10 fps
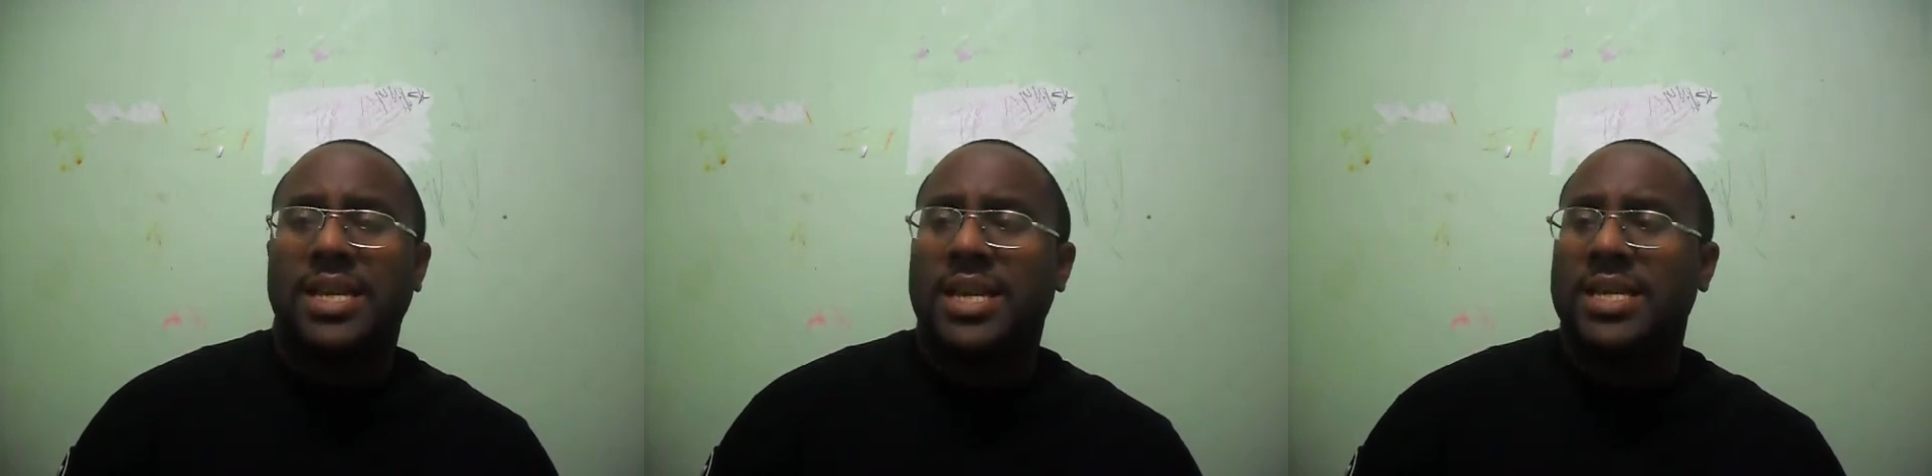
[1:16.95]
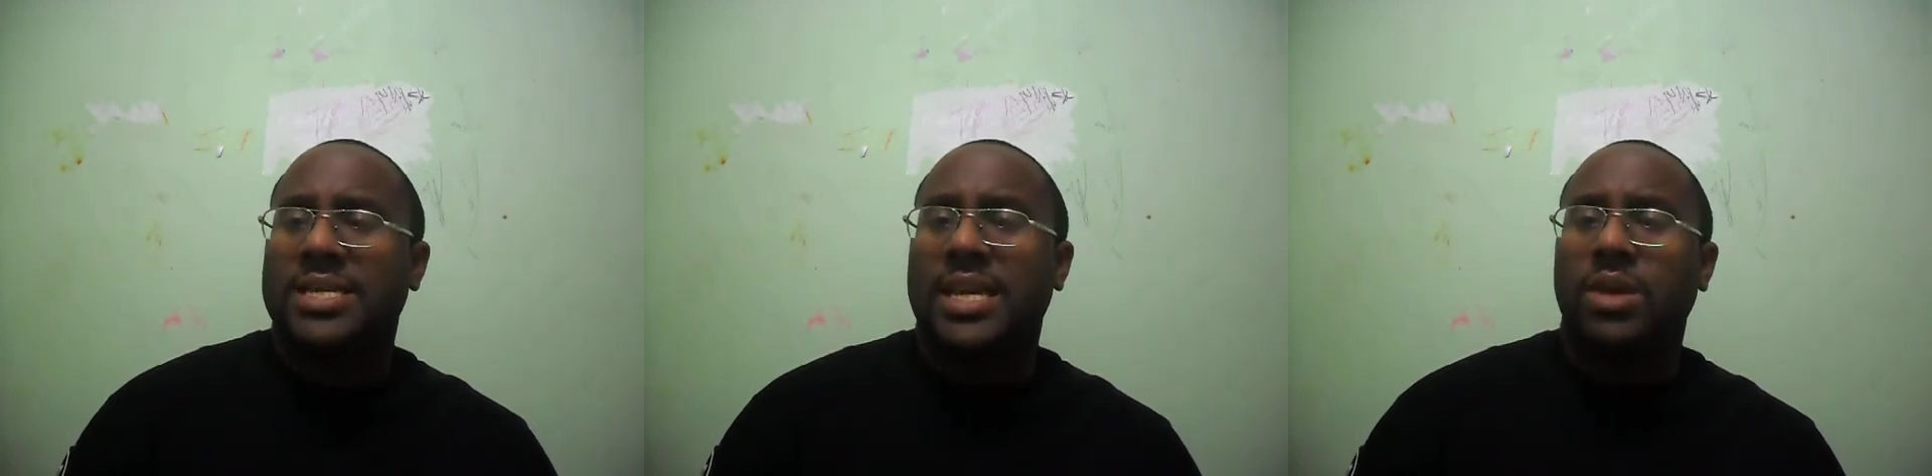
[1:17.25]

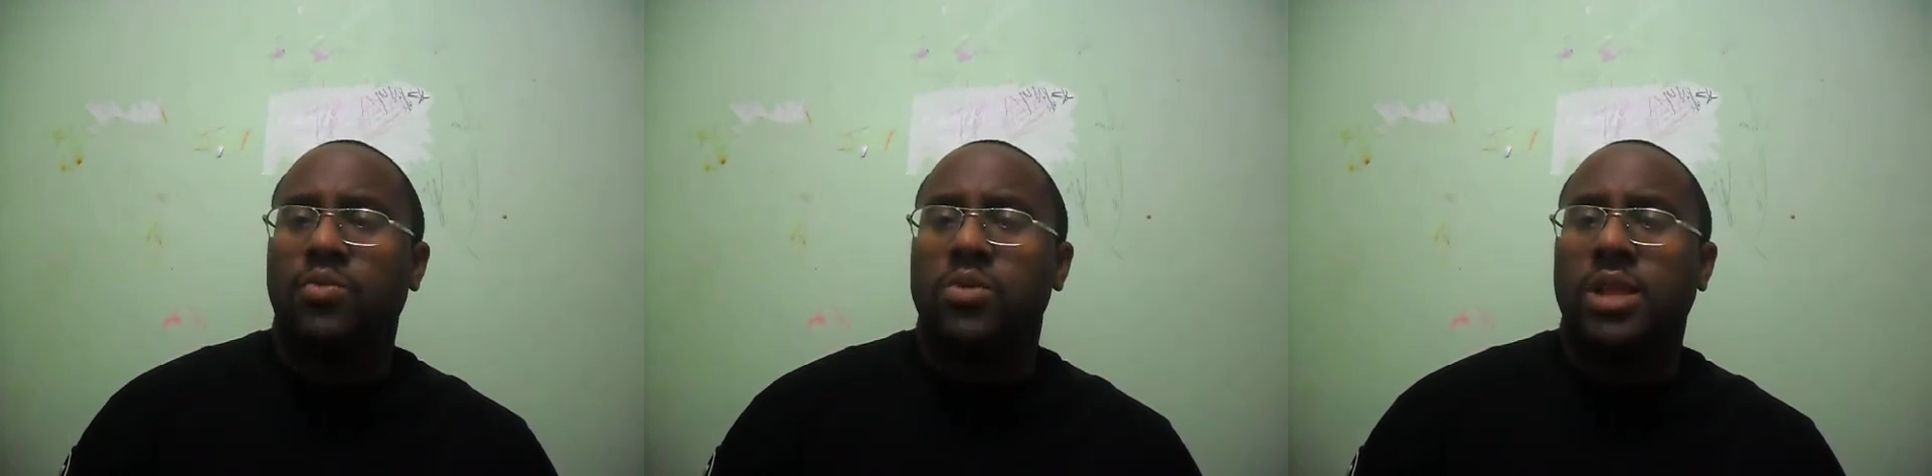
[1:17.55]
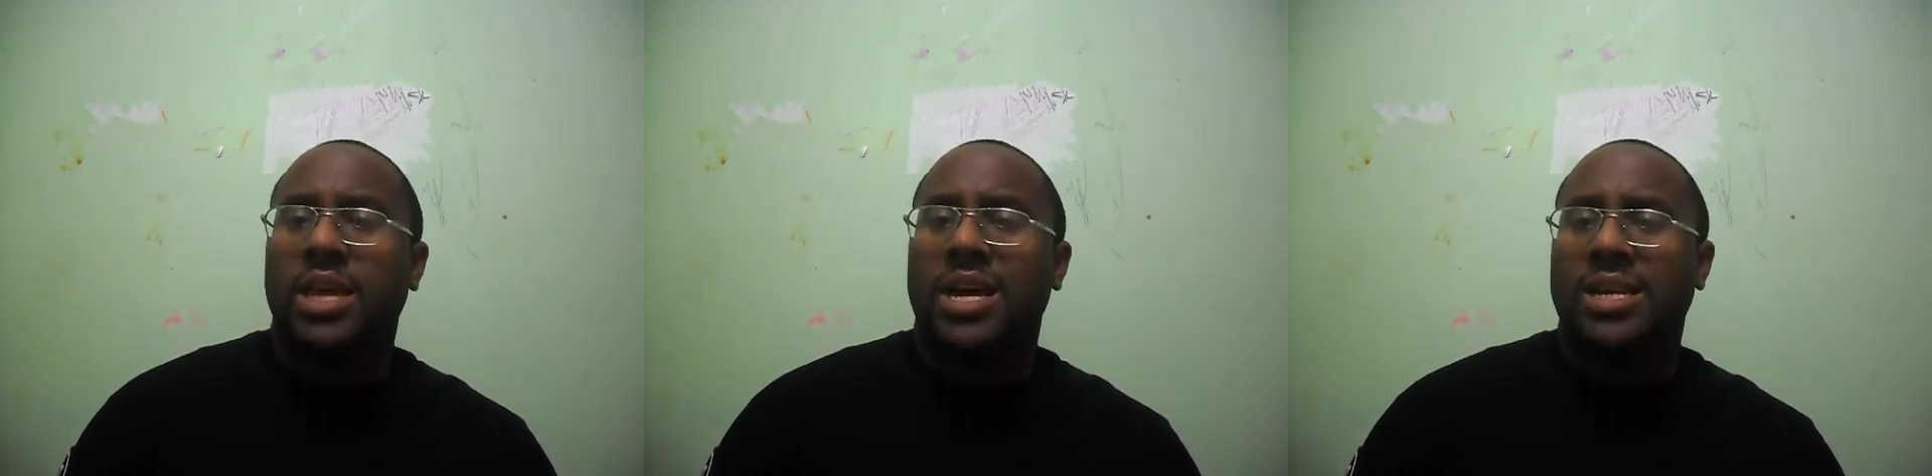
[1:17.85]
is he
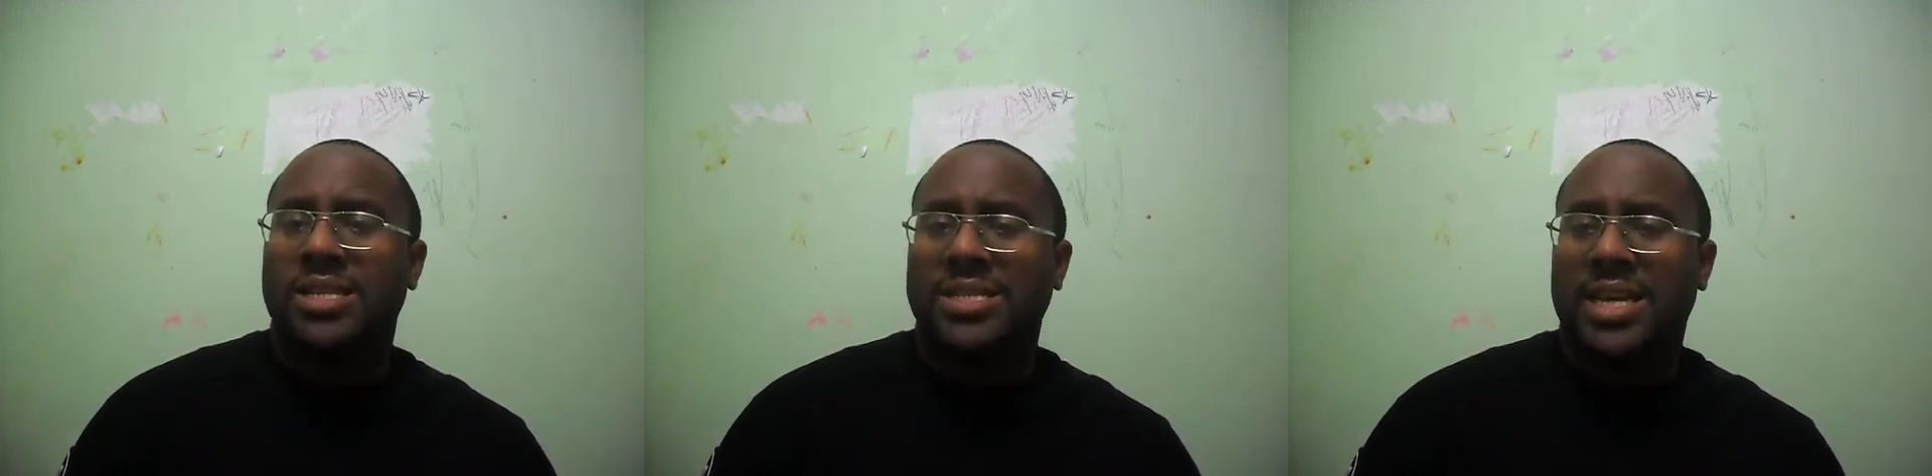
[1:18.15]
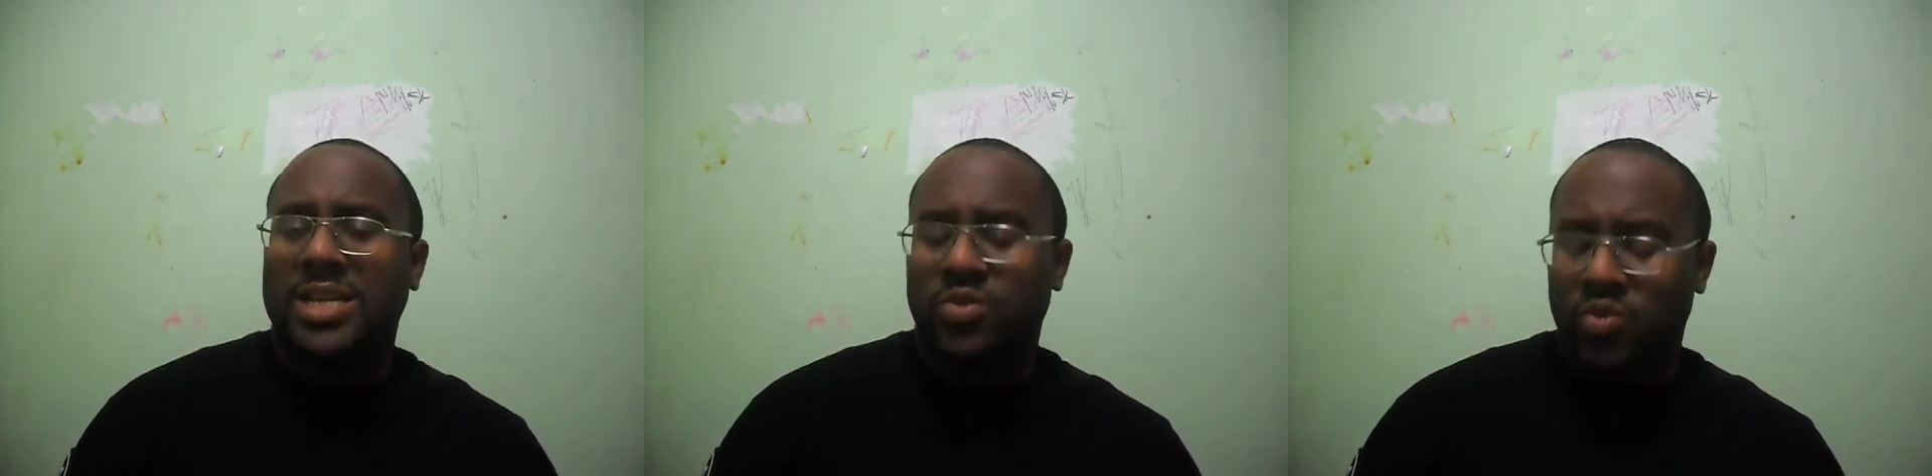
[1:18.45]
really
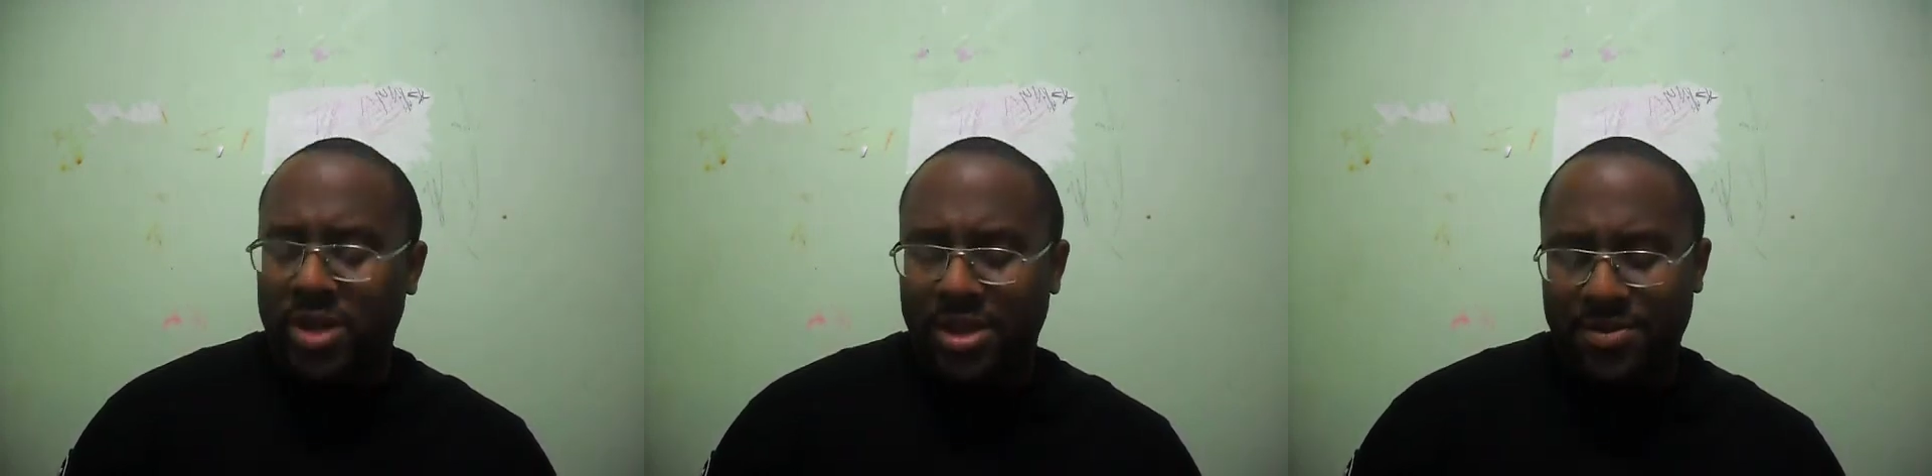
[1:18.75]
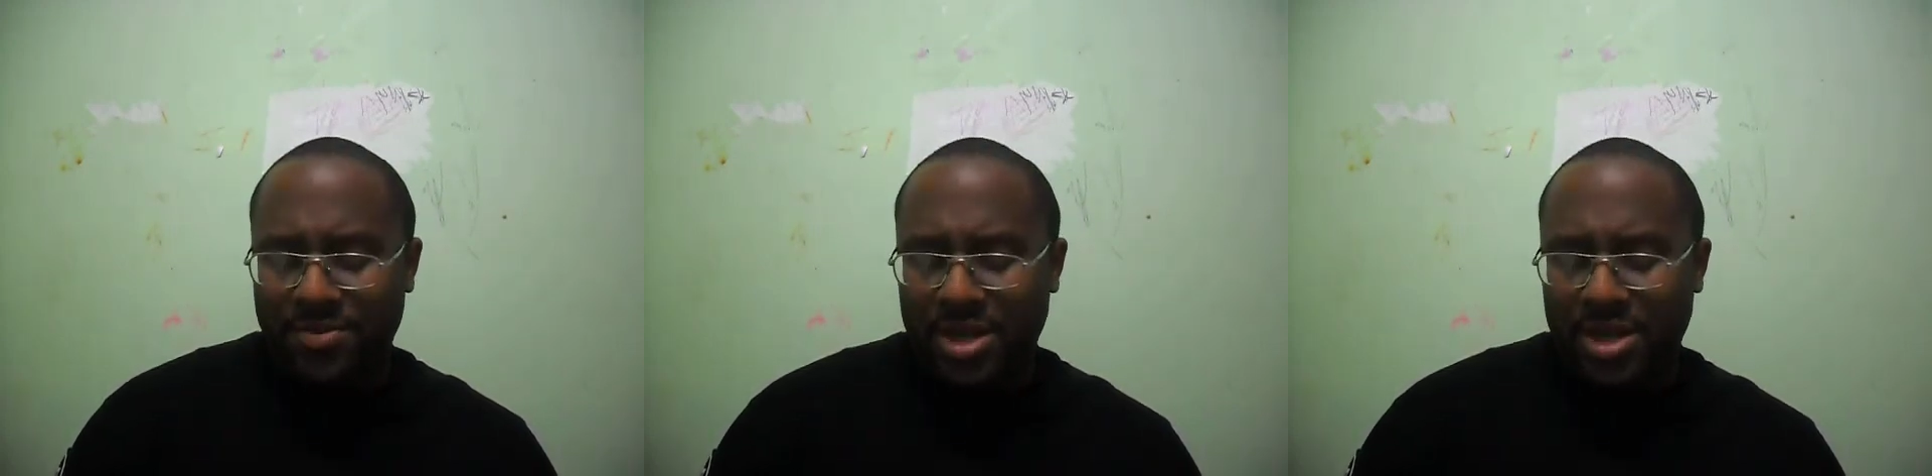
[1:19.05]
understands rhythm.